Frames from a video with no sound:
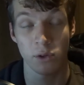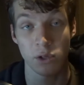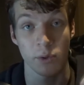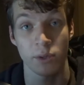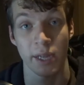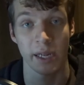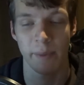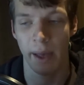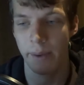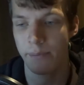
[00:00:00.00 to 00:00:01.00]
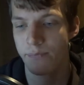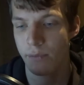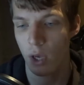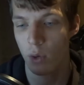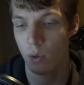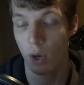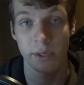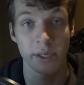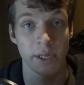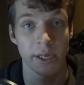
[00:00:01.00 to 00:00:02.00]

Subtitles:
called Daz Black, who goes into this.